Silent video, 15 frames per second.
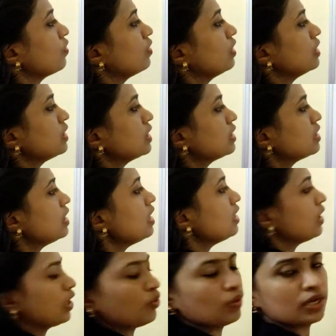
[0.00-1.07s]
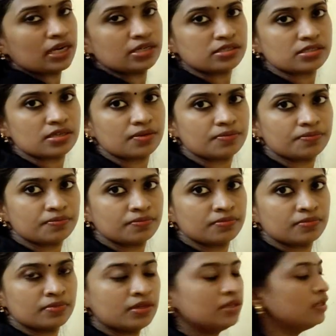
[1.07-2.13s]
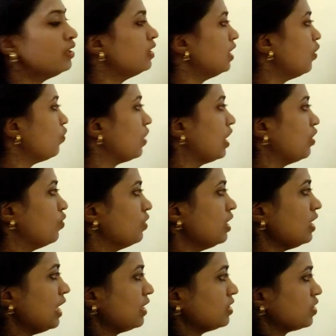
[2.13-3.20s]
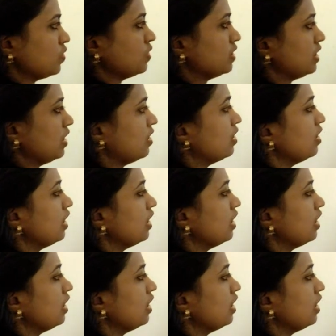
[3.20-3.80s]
This is the required answer. Now we can do the next question.